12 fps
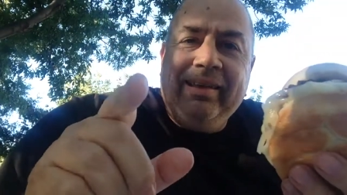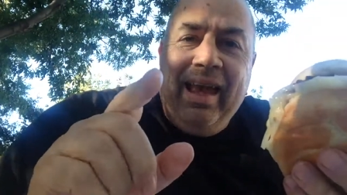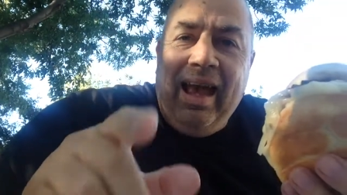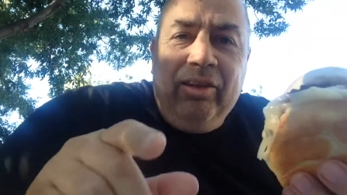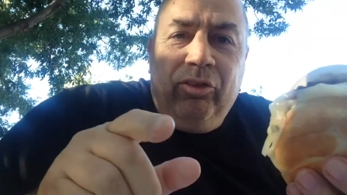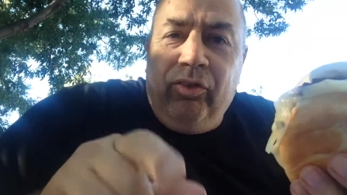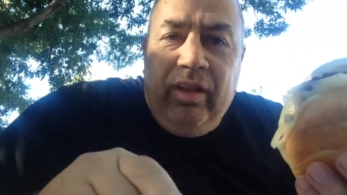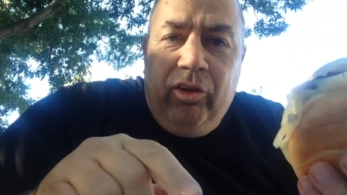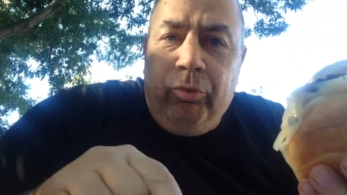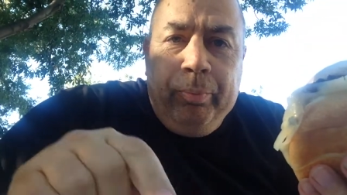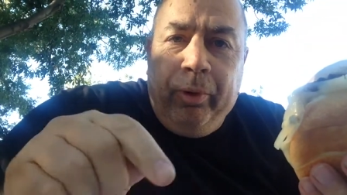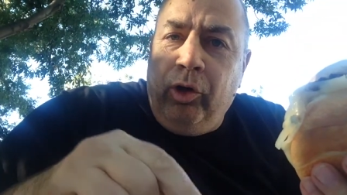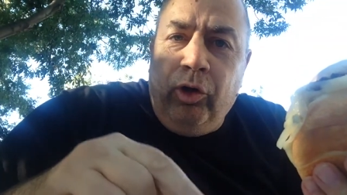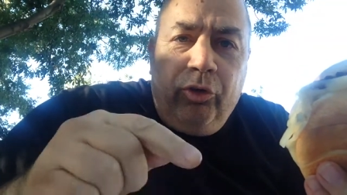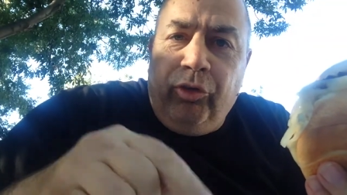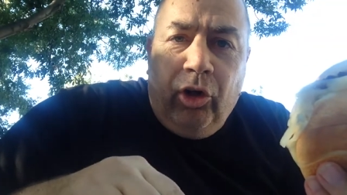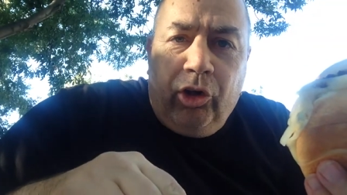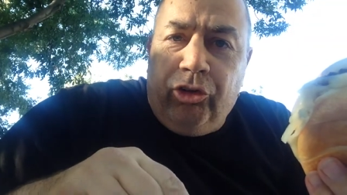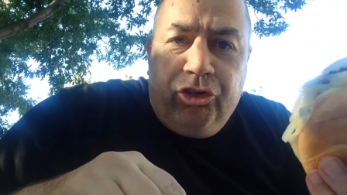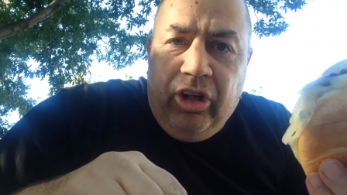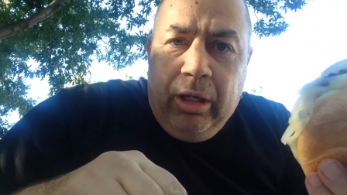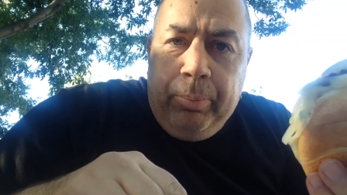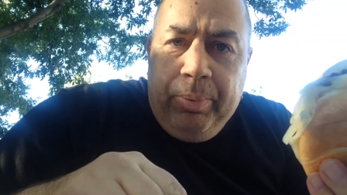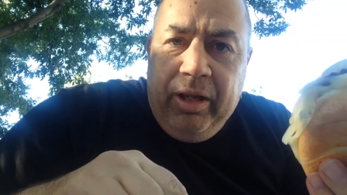Guys, these burgers aren't
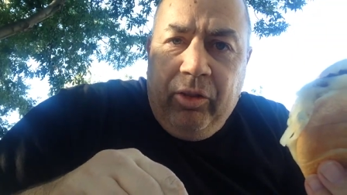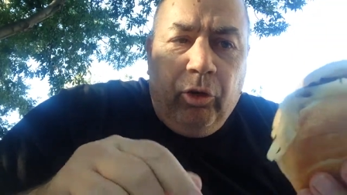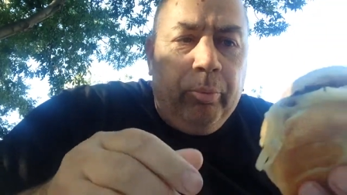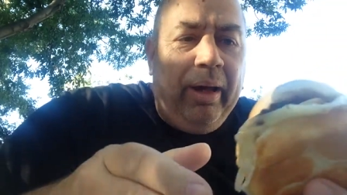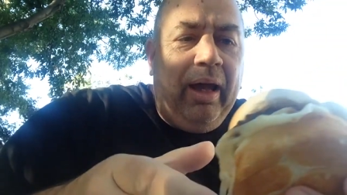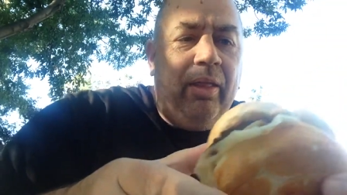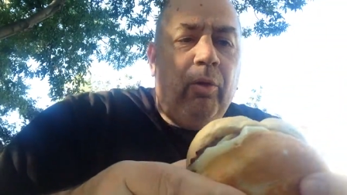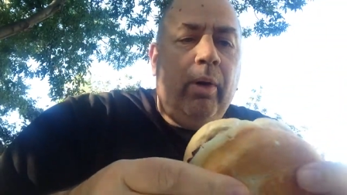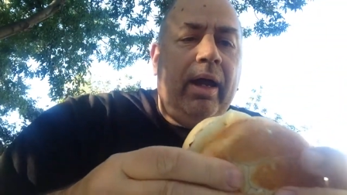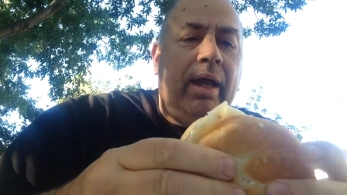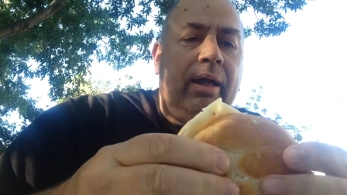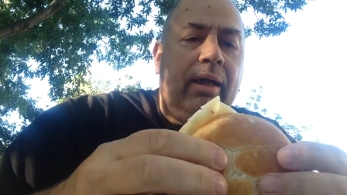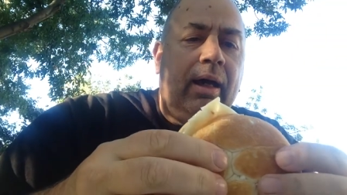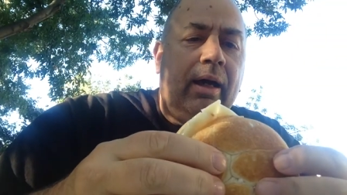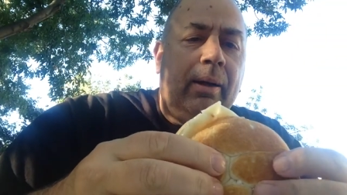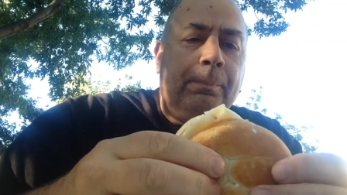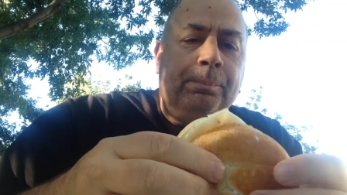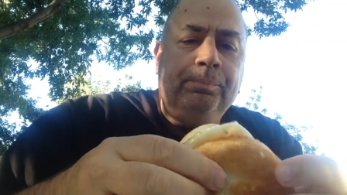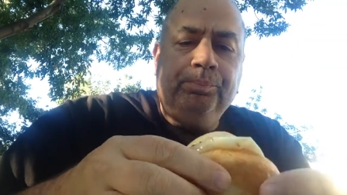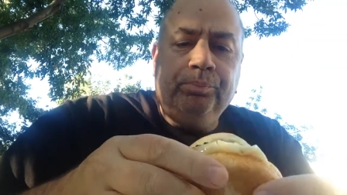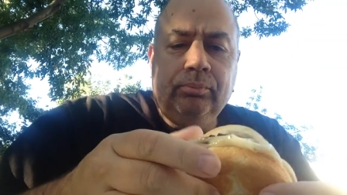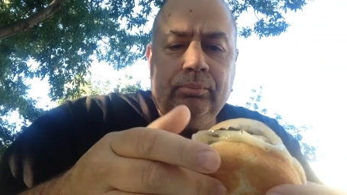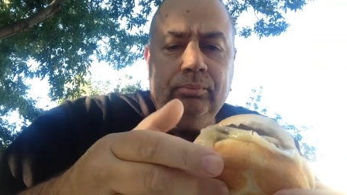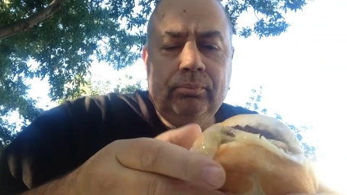cheap either, by the way.
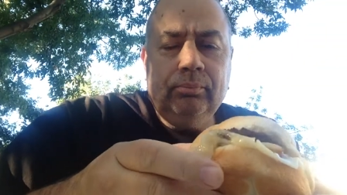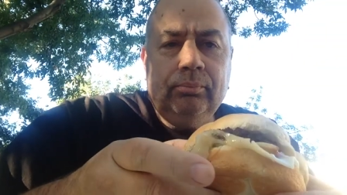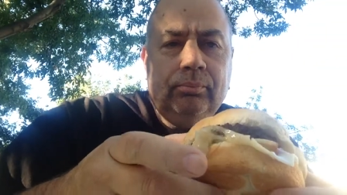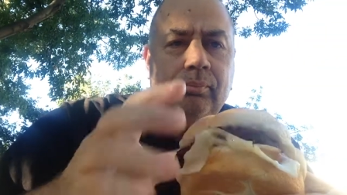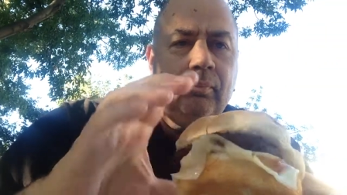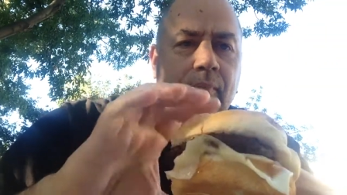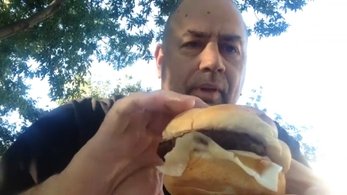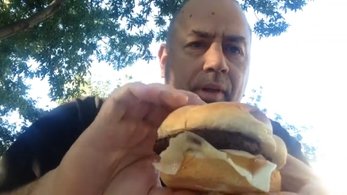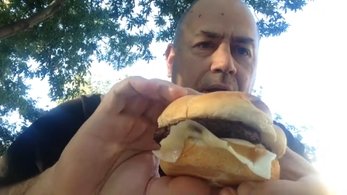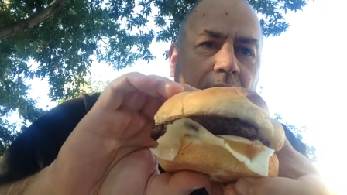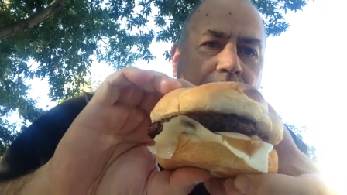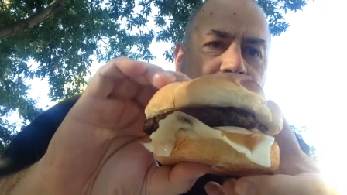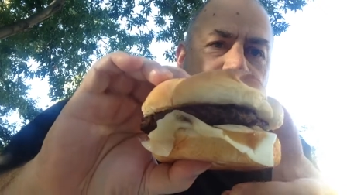Um, there's,